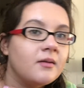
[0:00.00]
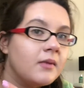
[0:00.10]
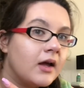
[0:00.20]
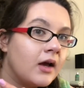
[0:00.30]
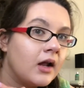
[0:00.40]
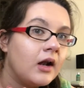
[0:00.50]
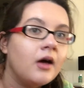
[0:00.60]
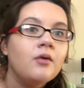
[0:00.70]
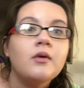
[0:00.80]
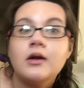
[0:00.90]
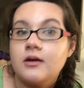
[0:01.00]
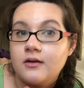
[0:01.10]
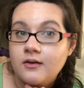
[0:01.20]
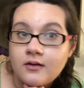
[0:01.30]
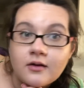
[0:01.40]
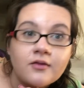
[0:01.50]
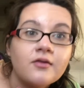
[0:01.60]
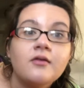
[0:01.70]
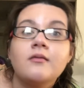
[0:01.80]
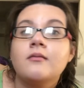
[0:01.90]
I'm like glowy and stuff.
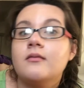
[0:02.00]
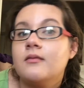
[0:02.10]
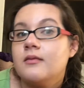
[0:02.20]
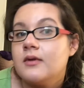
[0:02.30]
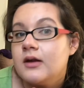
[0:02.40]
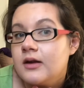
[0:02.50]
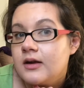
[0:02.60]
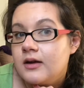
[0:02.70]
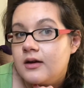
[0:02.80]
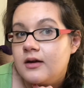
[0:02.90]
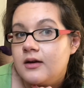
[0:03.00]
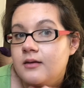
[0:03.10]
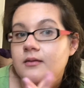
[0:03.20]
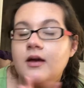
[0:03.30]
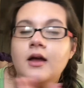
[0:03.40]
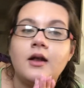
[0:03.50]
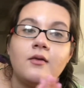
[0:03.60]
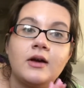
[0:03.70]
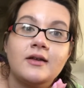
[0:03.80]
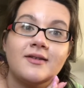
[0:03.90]
Hey.
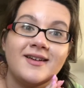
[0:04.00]
Anyways,